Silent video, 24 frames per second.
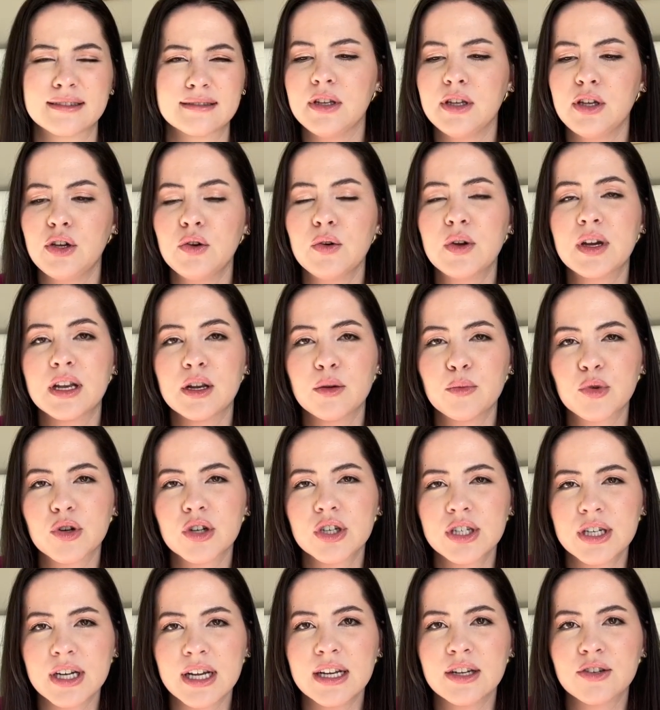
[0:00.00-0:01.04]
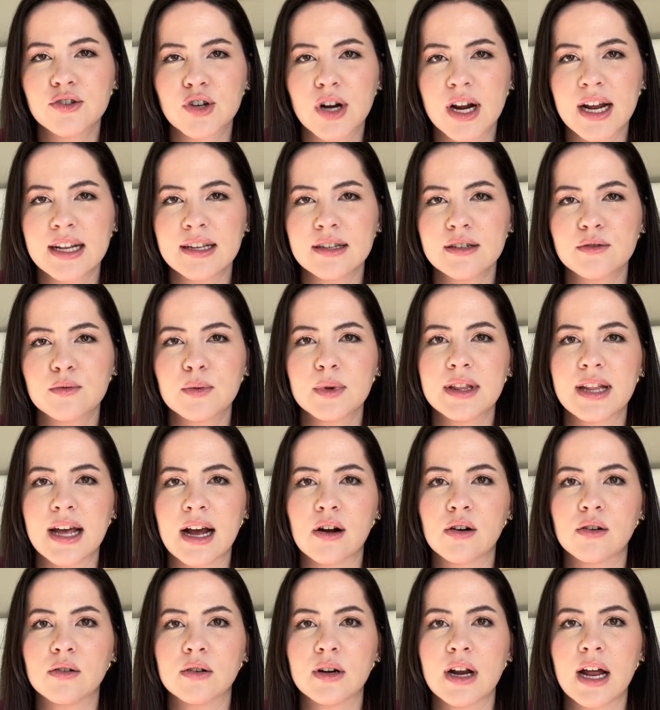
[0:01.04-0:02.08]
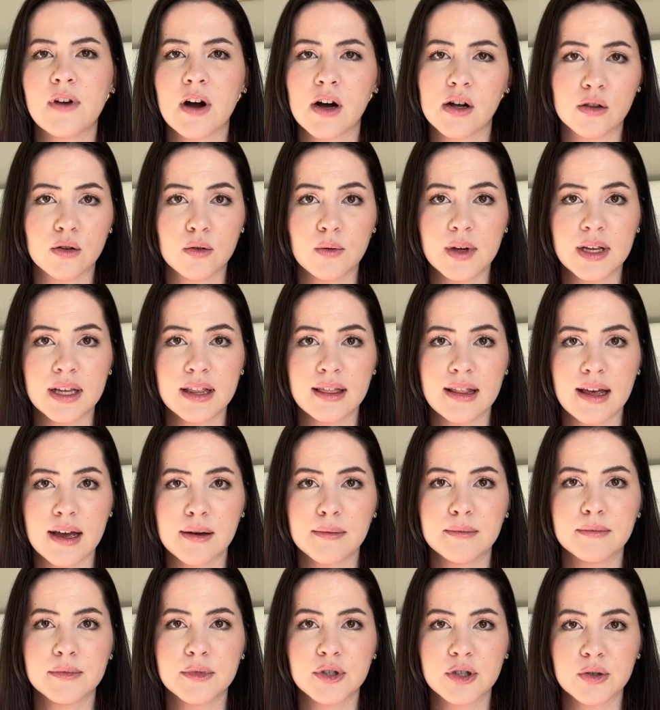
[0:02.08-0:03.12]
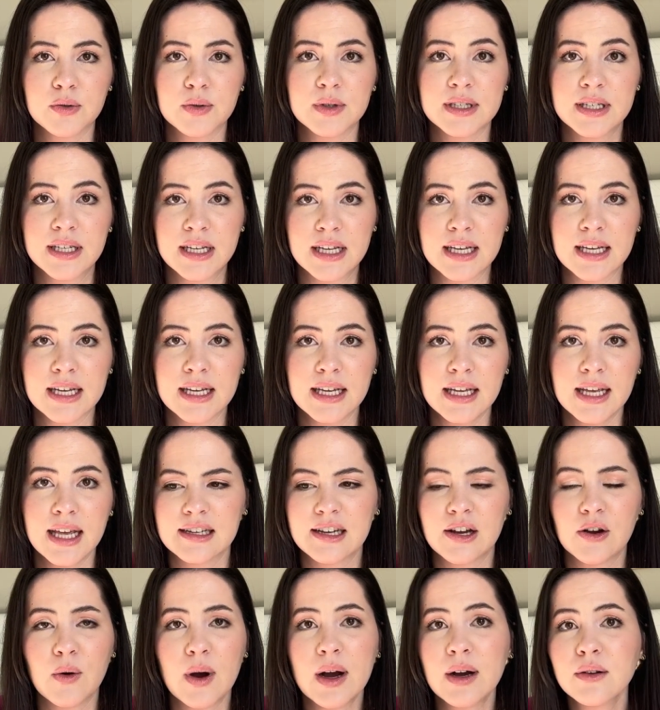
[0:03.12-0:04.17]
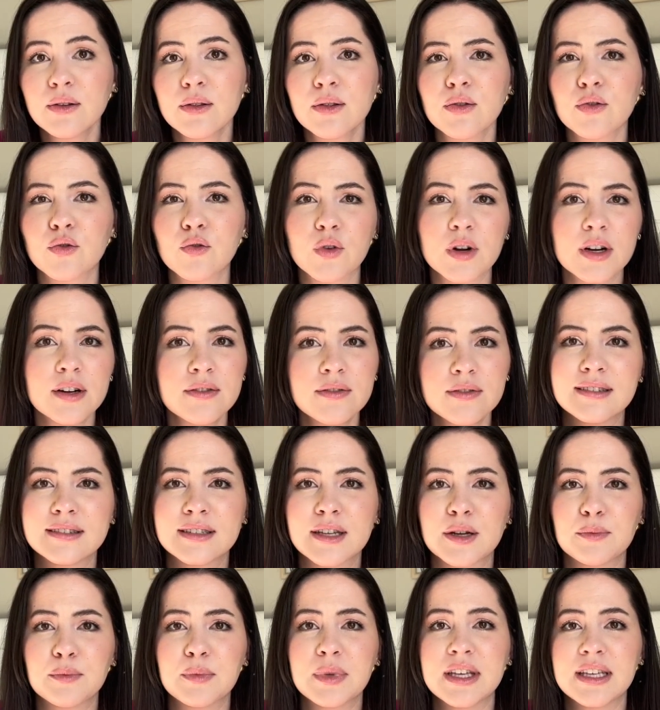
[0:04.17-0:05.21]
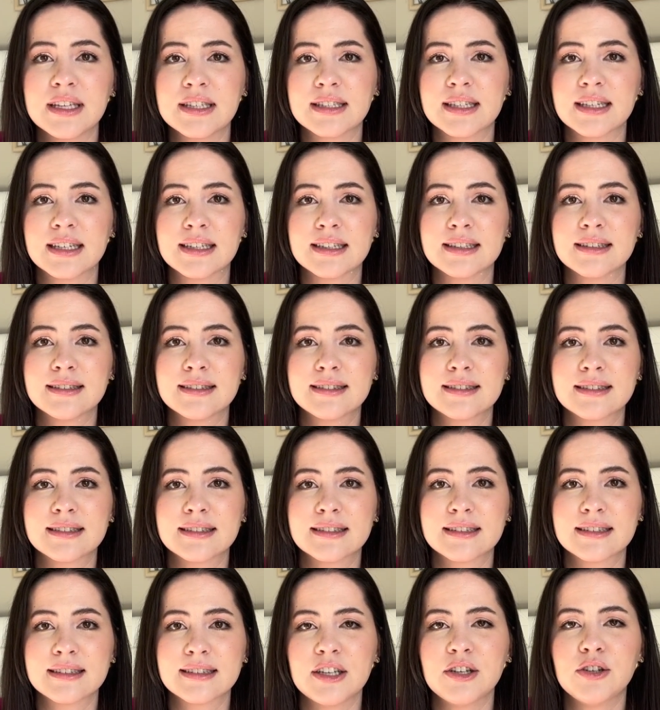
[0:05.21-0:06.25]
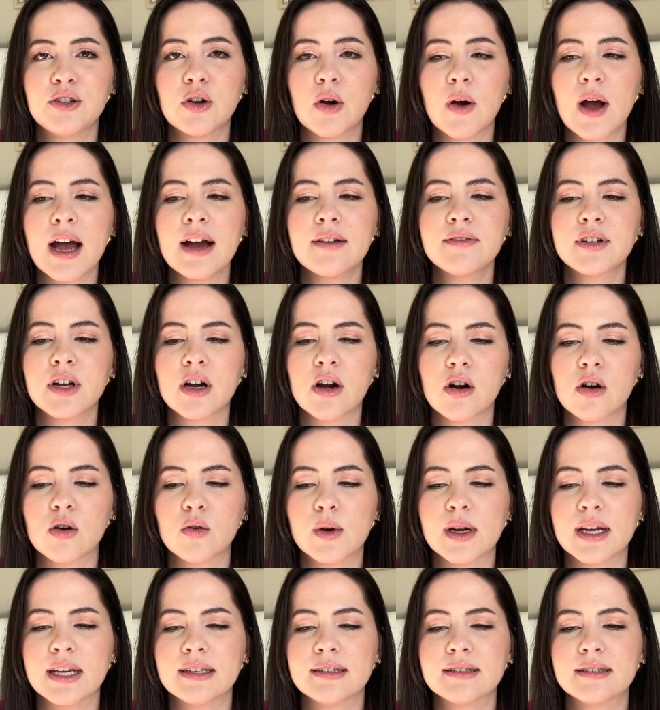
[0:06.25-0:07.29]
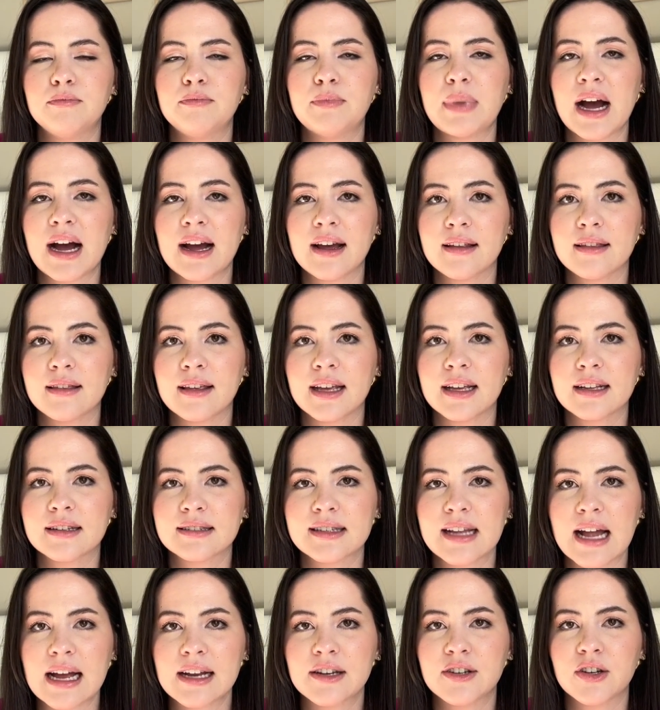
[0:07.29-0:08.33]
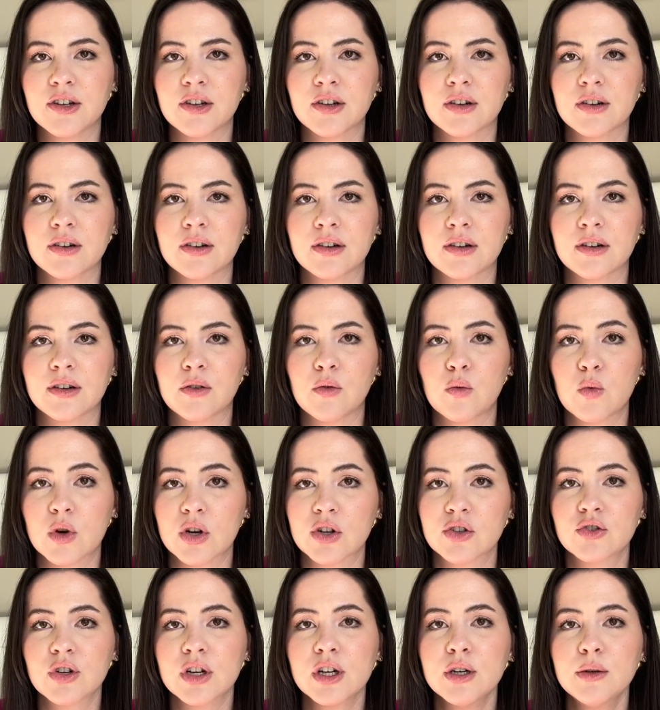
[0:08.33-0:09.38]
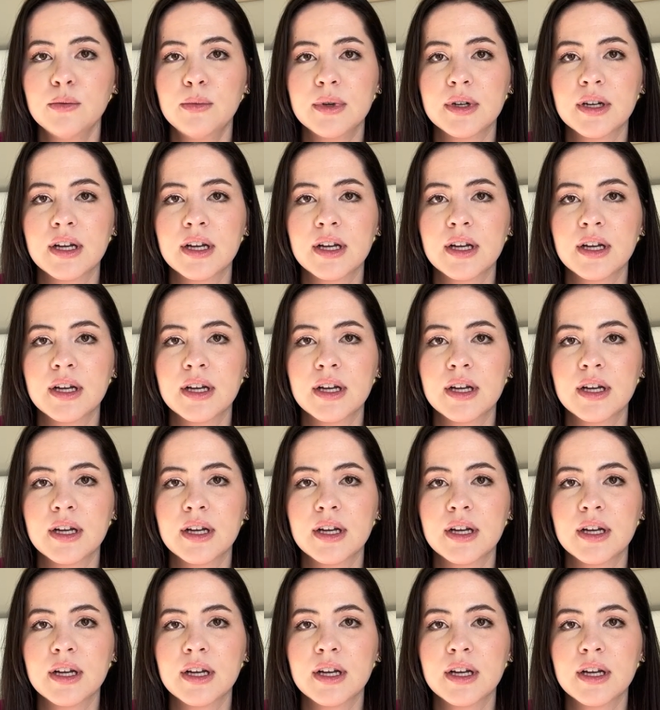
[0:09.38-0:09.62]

You can appreciate trends without following them to a T. Go out and thrift some pieces. You don't have to always buy things to add to your wardrobe.